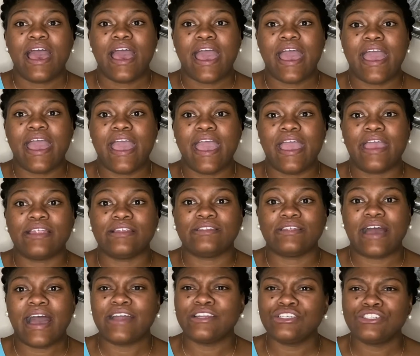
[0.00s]
And
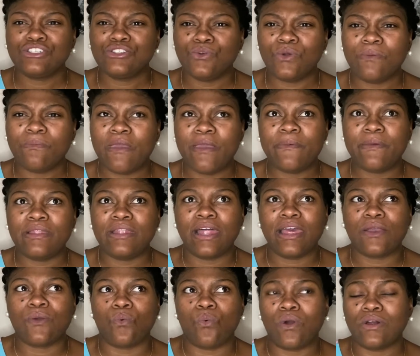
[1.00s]
I just do it maybe
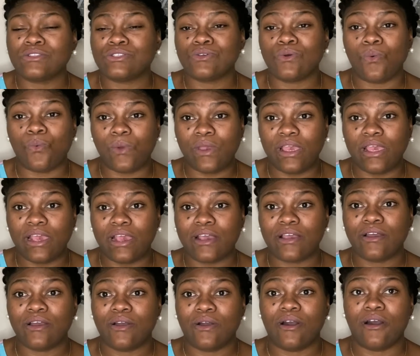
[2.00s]
once a week.
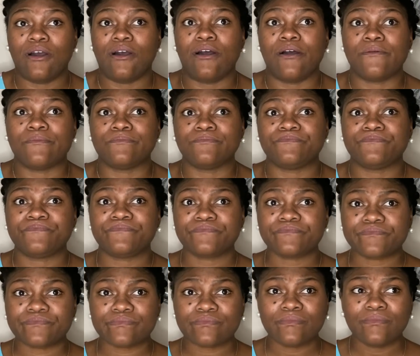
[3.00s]
And
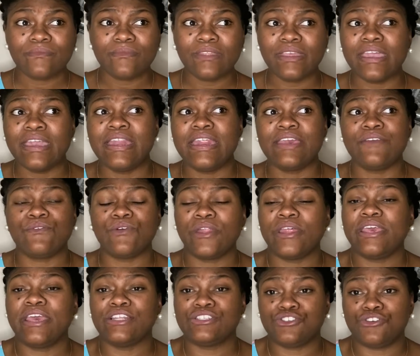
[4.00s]
it really
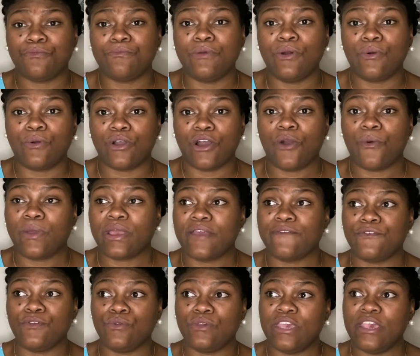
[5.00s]
gets your milk going
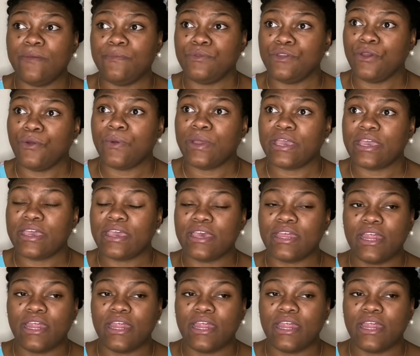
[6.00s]
if you keep doing it.